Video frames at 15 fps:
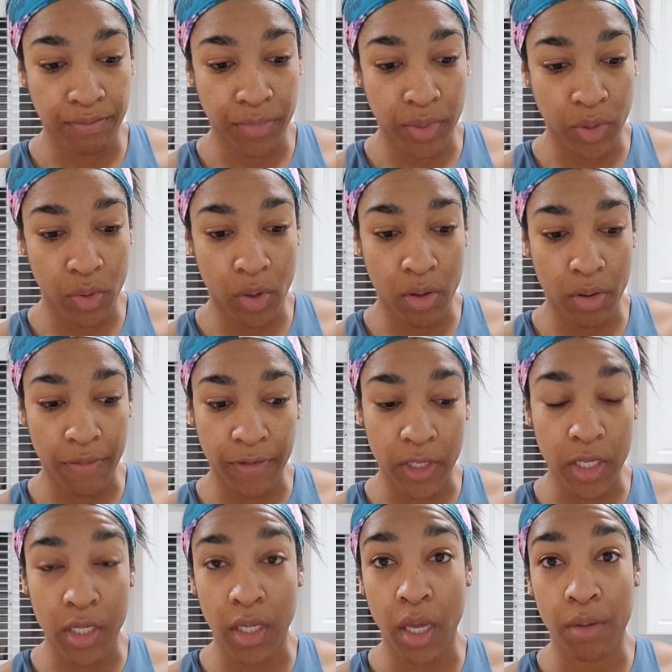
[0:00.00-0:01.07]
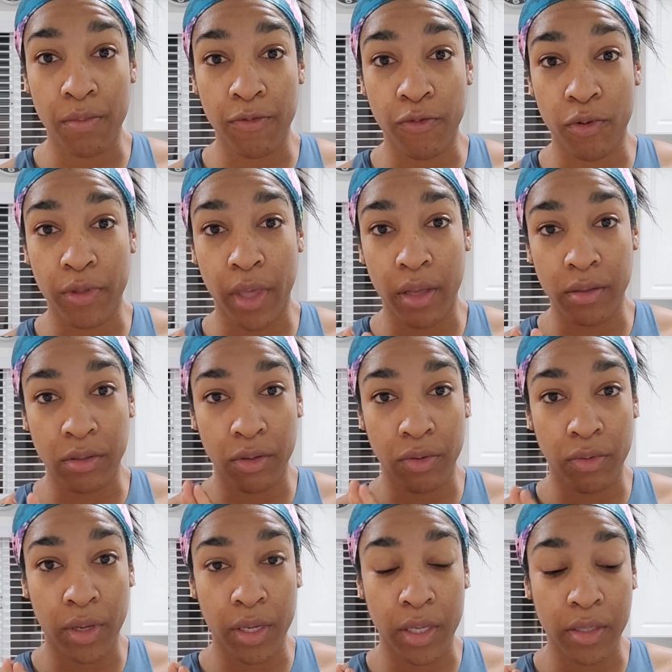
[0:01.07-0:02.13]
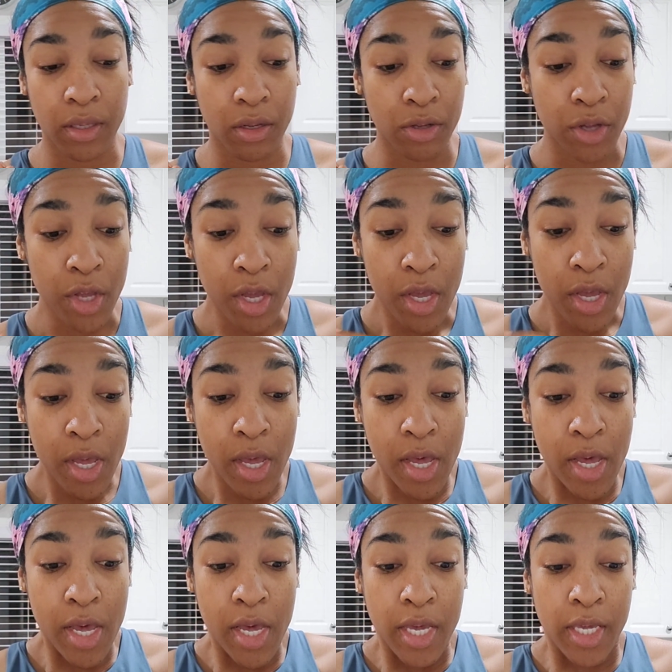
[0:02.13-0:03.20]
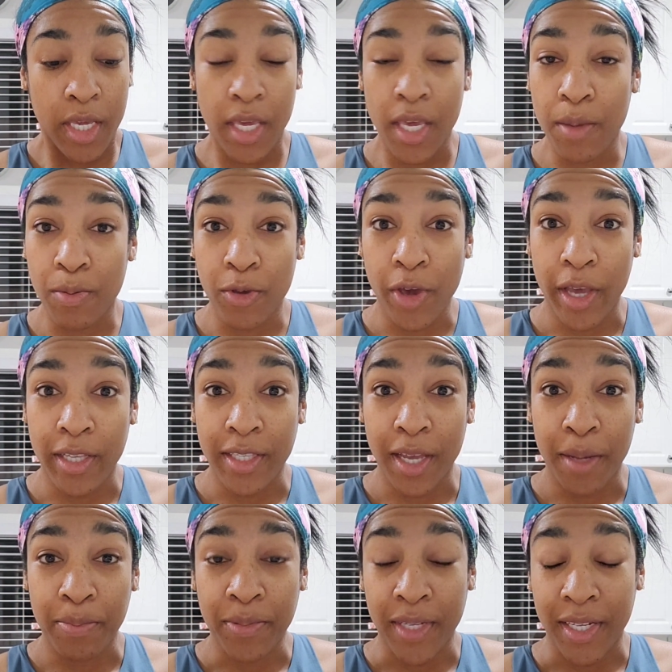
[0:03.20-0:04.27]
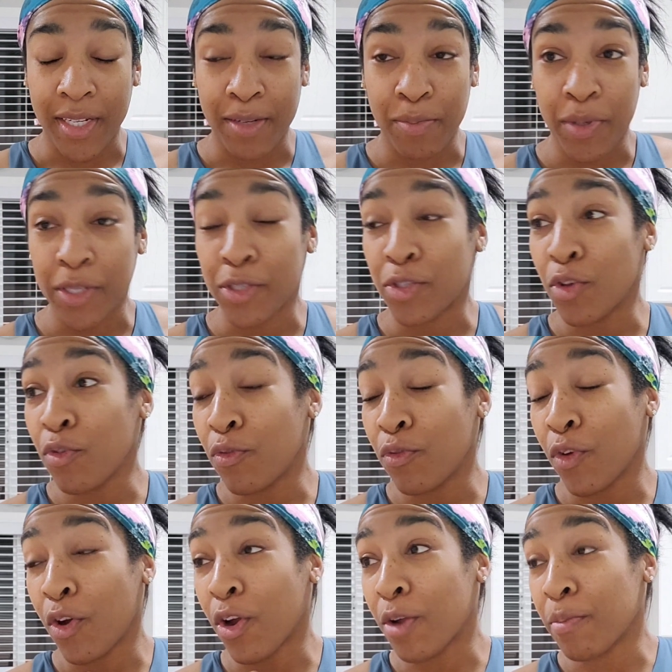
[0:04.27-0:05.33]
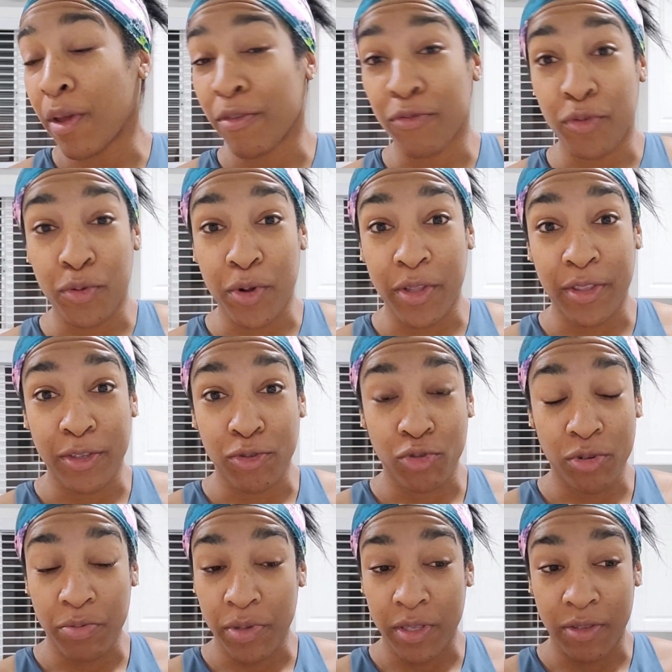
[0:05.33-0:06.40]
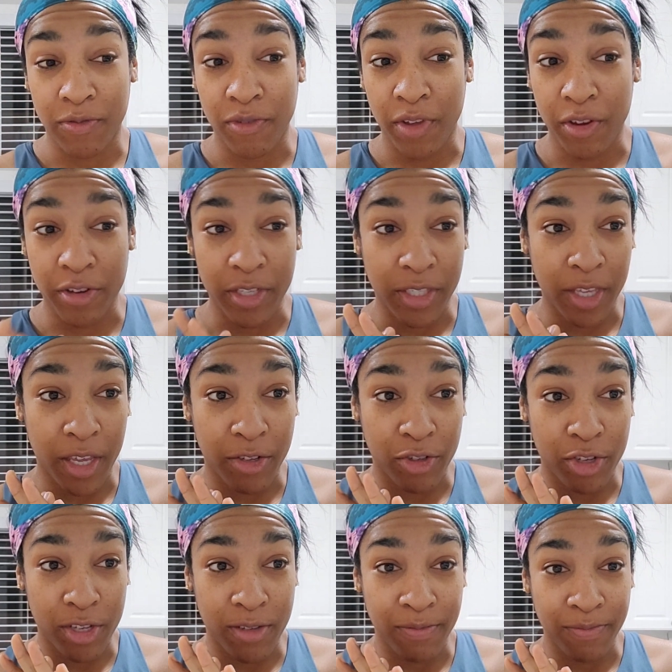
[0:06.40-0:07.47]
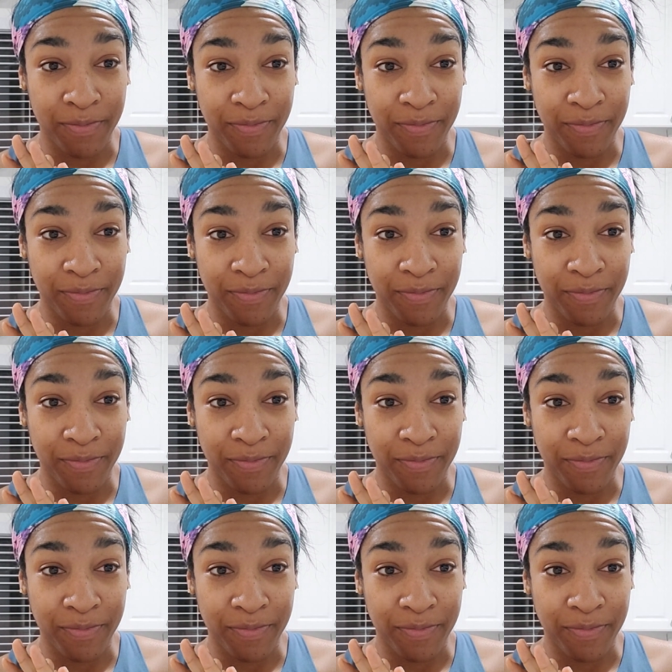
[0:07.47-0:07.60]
So I'll have to eat again before that. So I guess I'll keep you guys updated. But so far, my food on this trip is very sketchy.